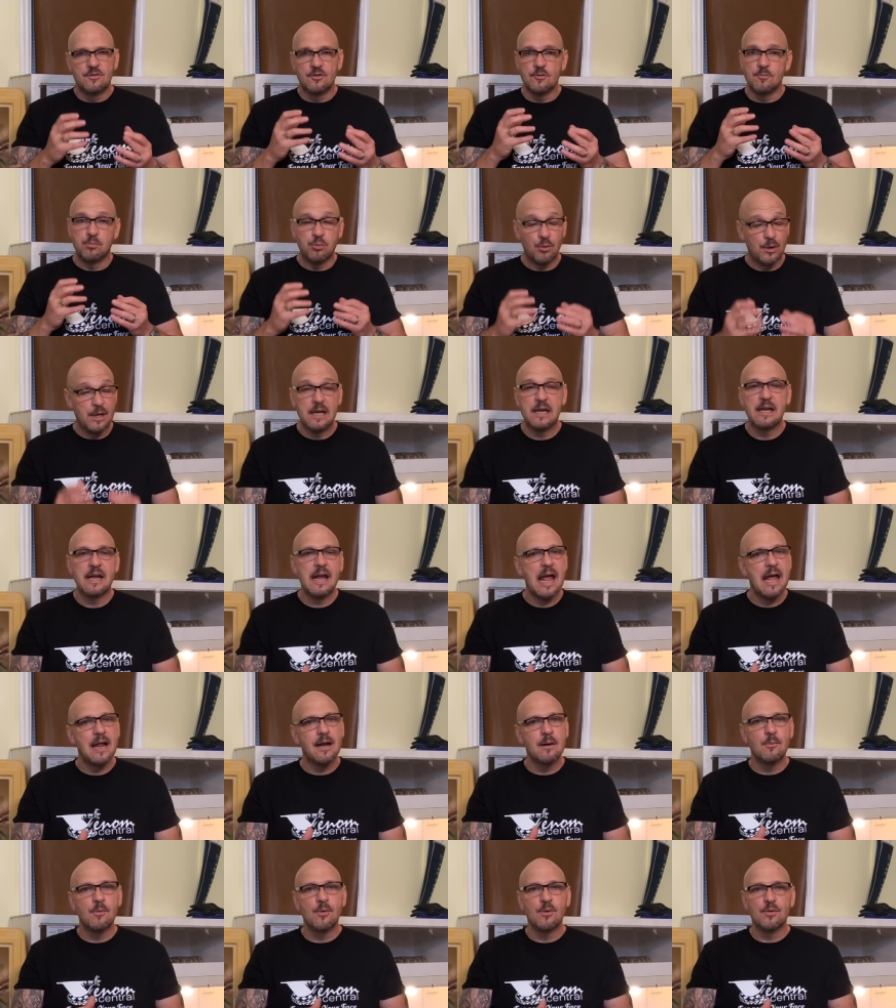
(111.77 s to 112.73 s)
to breeding
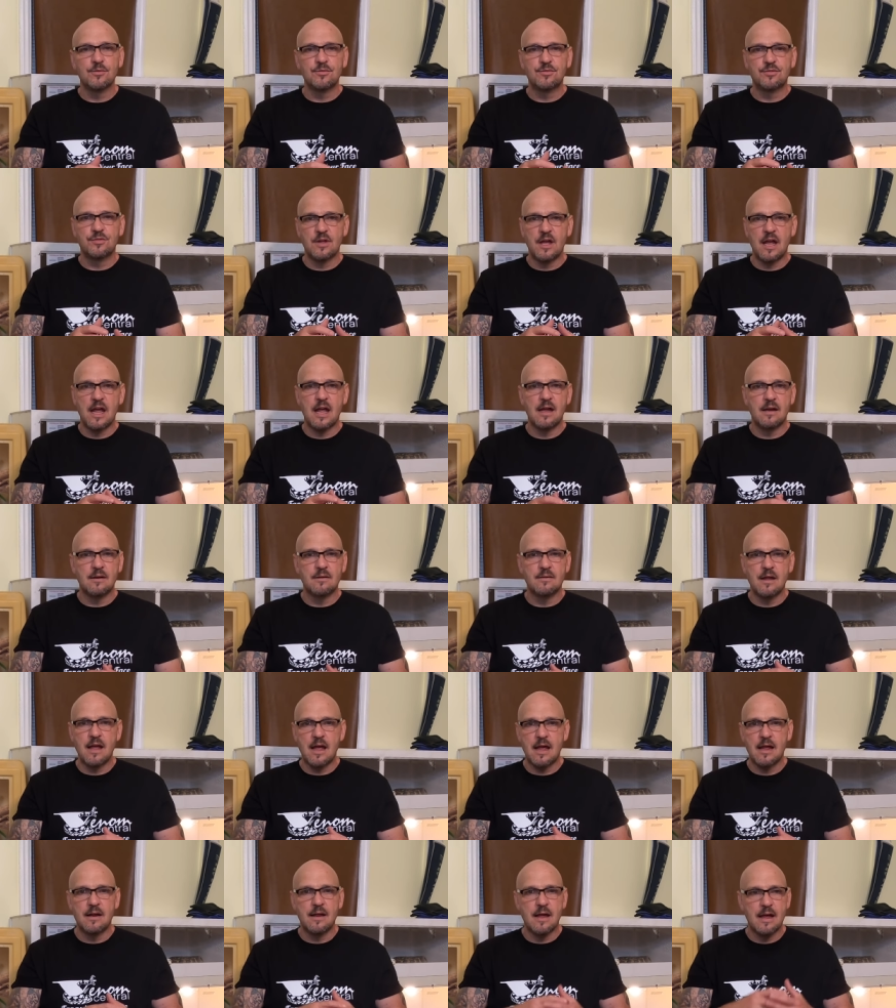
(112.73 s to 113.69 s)
animals
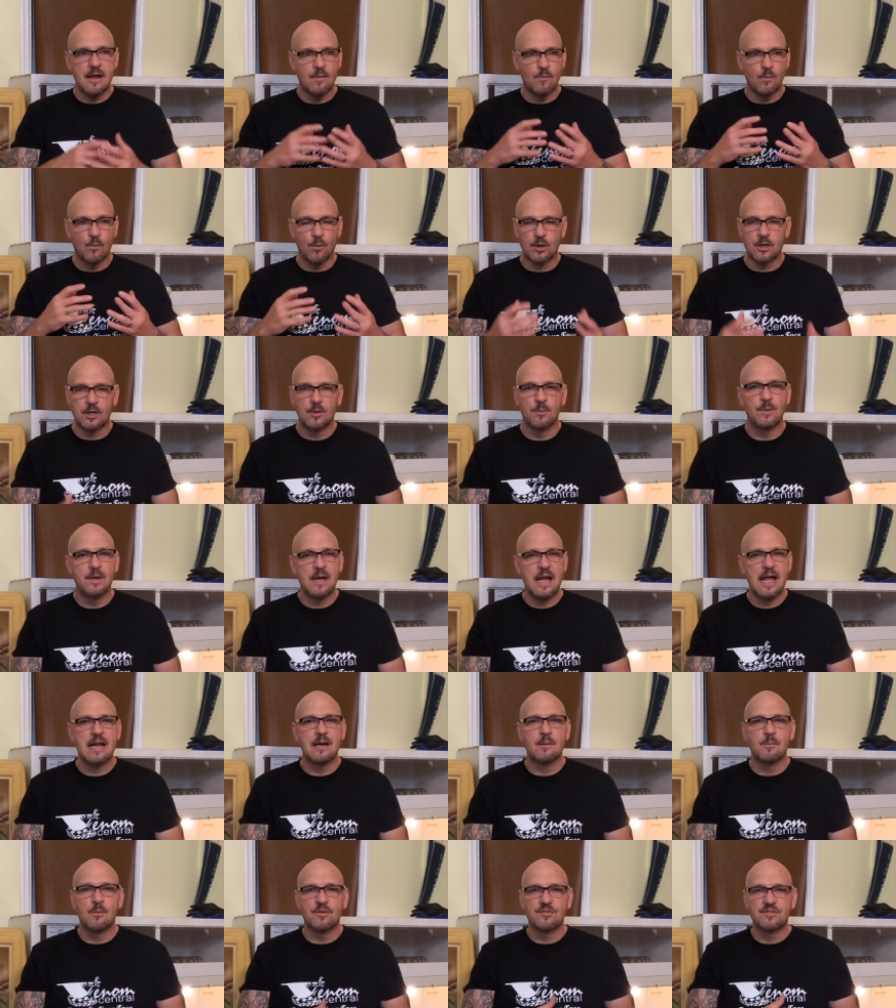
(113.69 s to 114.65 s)
and, and, and, working with
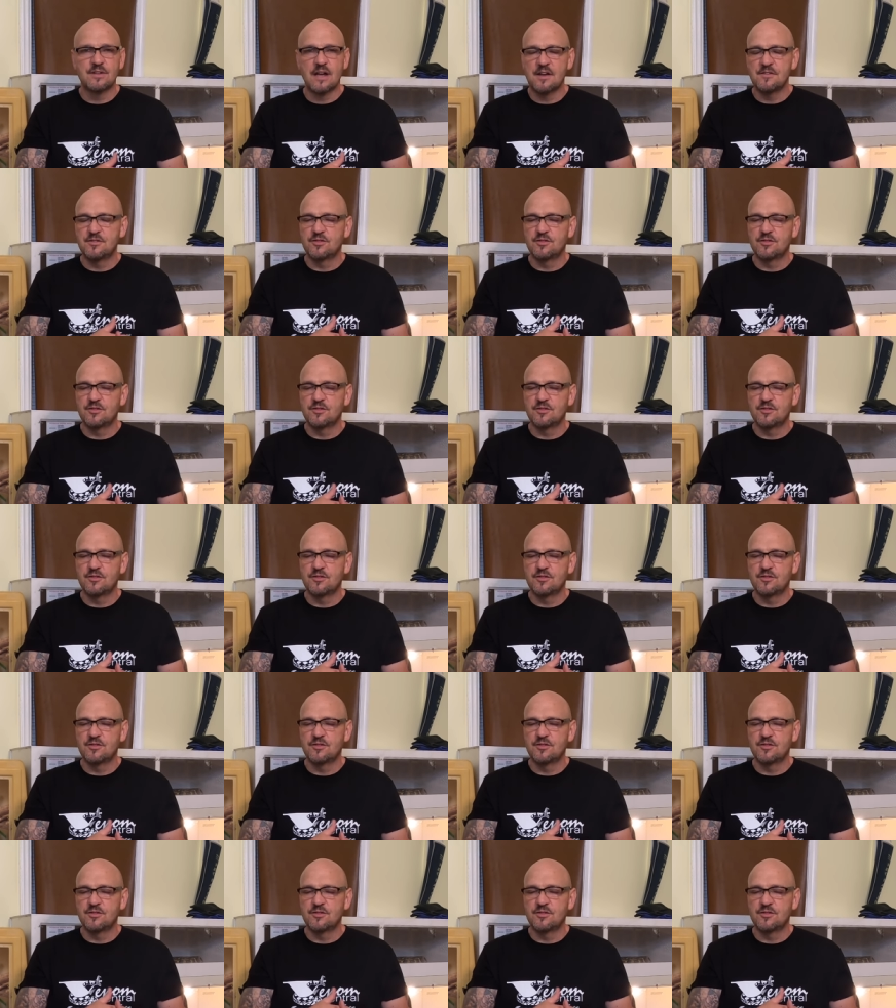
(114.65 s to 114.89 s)
animals.